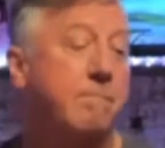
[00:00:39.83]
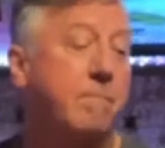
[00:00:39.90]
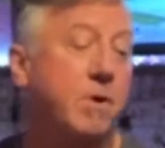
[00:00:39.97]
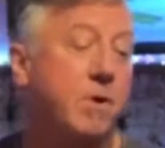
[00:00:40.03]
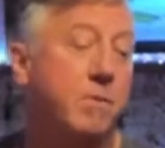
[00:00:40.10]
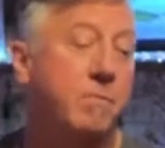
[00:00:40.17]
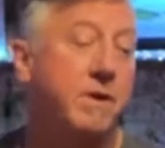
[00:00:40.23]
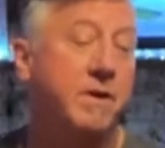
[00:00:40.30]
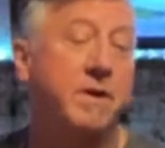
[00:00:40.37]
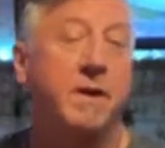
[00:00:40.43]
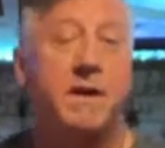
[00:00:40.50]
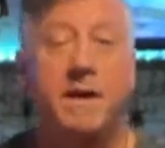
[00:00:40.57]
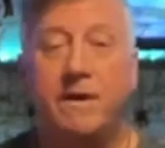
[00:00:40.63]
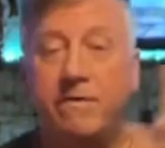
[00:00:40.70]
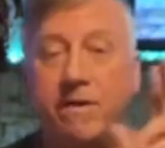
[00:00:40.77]
bourbon,
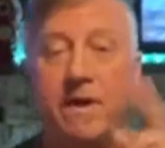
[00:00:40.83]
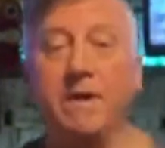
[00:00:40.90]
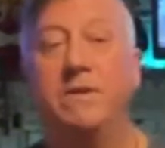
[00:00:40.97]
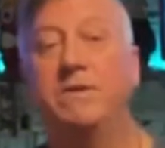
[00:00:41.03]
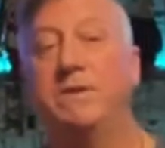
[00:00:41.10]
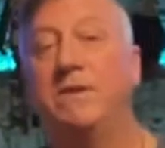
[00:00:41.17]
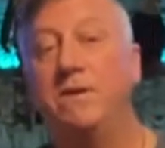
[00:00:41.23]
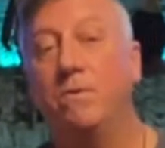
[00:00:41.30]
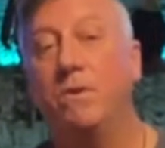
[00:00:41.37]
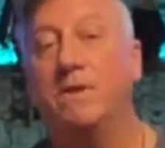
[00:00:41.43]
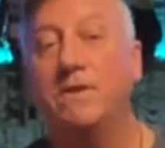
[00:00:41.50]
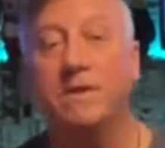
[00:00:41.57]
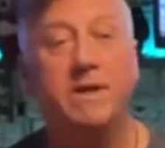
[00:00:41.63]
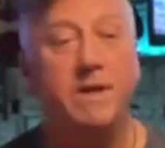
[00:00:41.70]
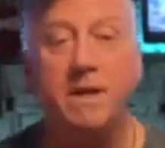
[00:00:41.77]
Tennessee
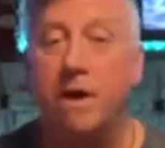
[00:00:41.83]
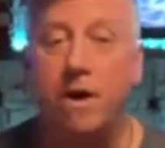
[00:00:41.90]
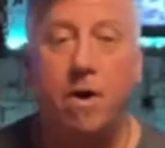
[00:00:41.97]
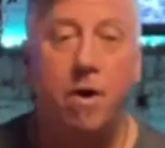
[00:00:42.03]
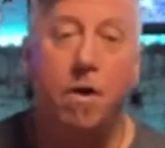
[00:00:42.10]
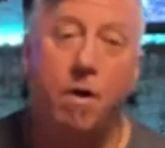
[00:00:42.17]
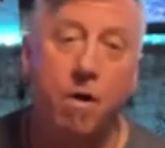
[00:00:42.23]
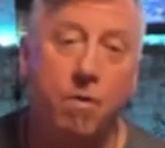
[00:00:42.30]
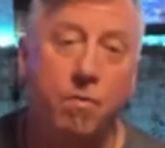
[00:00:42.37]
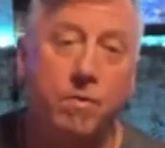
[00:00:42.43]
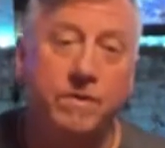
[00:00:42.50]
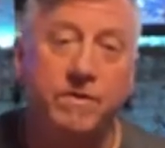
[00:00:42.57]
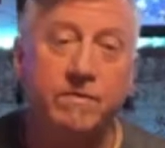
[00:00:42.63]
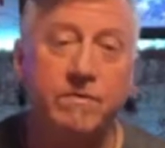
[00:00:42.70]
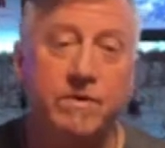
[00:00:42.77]
whiskey, all
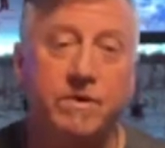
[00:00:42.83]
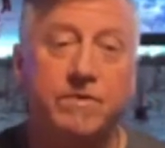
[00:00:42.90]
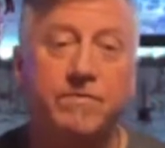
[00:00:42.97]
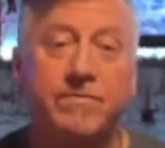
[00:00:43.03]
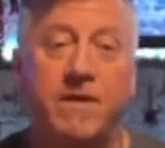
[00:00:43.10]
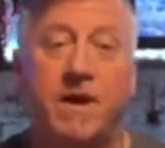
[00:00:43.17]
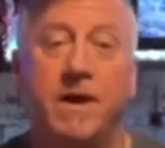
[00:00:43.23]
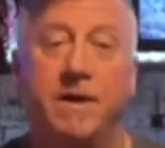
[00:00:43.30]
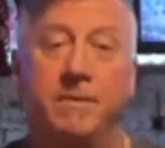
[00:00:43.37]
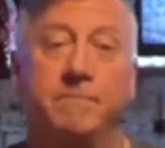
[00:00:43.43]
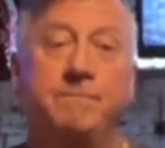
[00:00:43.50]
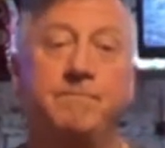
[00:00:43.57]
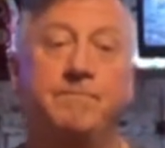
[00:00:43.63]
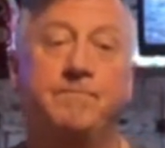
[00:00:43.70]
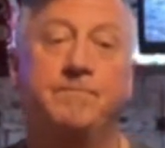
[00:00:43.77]
will do just fine.
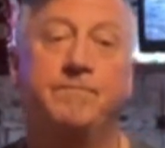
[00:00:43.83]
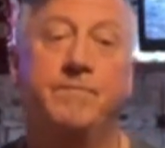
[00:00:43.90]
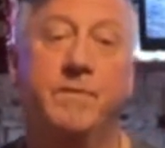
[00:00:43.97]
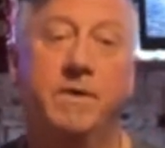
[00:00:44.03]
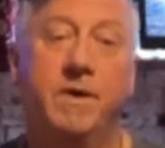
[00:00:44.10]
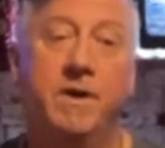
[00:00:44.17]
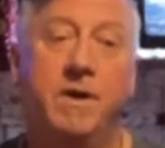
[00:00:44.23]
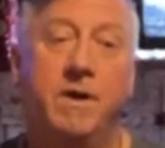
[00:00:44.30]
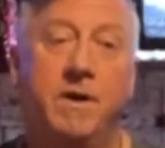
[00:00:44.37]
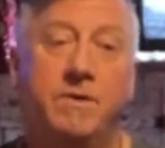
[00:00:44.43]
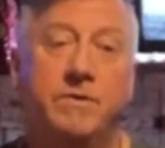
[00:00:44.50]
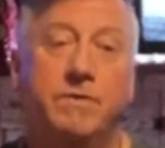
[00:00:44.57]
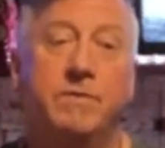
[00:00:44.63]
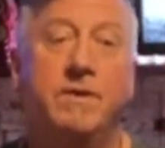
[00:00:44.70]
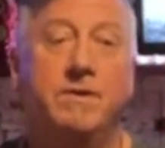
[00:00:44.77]

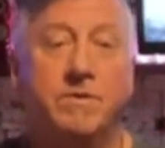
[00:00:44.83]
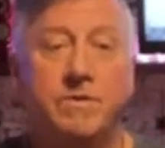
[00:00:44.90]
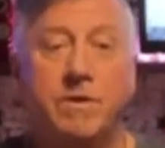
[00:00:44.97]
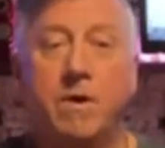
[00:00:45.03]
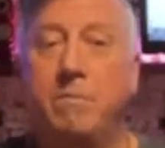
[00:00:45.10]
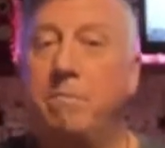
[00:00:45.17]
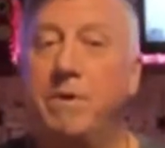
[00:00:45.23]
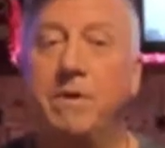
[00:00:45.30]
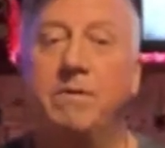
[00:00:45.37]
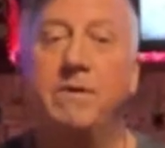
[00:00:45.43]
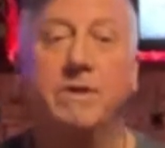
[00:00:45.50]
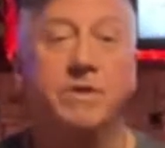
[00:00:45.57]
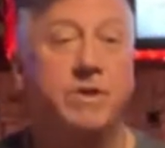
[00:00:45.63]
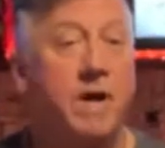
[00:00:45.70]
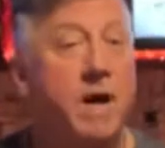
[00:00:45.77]
So let's start
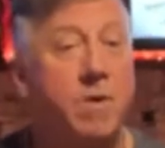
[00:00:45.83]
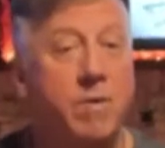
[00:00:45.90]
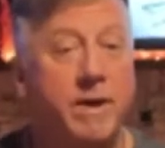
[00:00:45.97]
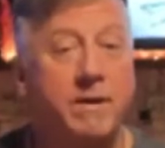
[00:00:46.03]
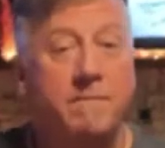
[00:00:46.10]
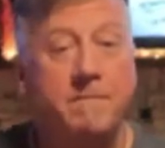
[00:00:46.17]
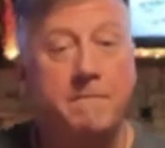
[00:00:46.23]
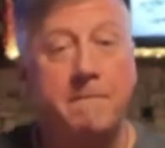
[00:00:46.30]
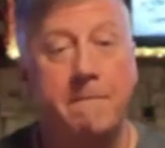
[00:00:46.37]
building, shall we?